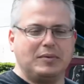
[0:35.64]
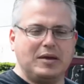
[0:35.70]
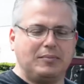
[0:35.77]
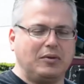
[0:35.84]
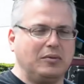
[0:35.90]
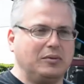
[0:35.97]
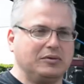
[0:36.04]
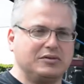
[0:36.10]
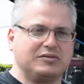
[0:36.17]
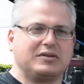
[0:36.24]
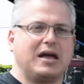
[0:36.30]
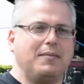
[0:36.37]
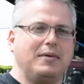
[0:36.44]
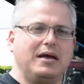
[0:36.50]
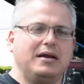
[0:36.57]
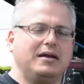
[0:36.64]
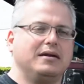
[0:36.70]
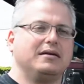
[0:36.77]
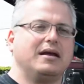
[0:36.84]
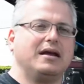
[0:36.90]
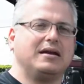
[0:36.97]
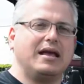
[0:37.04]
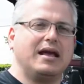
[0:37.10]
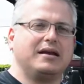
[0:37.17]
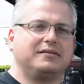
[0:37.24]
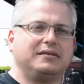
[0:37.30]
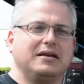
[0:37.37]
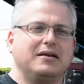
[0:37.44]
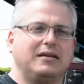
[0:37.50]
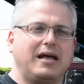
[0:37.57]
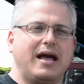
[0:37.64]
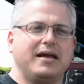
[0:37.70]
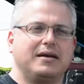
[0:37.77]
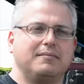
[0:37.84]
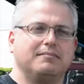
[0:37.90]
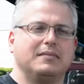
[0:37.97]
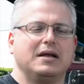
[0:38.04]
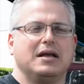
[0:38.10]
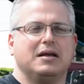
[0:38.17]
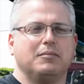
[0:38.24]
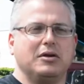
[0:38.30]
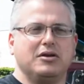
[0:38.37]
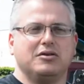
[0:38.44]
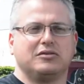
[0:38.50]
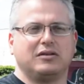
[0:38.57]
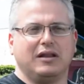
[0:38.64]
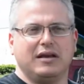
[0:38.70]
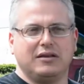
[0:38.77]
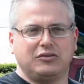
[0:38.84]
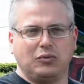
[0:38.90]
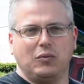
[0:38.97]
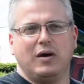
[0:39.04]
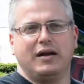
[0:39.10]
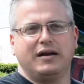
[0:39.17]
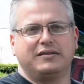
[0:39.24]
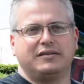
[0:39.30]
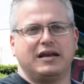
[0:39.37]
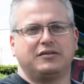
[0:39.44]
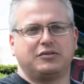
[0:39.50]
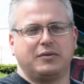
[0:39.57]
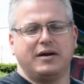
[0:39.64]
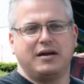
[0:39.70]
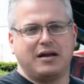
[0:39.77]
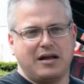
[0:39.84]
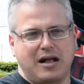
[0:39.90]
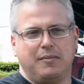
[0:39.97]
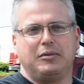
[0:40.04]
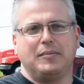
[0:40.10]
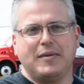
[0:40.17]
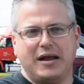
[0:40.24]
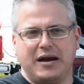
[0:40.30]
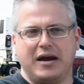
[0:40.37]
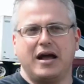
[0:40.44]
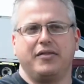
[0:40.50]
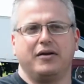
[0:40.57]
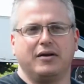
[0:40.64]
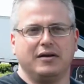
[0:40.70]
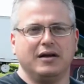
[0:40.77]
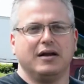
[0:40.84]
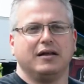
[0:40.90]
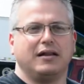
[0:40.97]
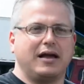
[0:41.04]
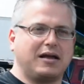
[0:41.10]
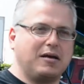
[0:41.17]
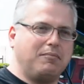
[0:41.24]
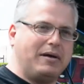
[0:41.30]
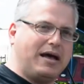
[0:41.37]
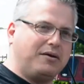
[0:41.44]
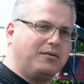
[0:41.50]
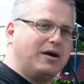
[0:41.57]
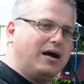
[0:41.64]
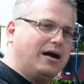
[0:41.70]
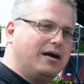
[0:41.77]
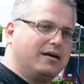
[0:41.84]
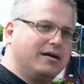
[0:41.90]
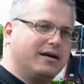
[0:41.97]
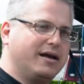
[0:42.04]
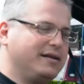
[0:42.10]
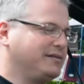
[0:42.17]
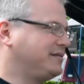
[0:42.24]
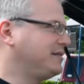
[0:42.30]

people will just come in and, and get a single item, but usually it's one accessory to complement another, like a BedRug and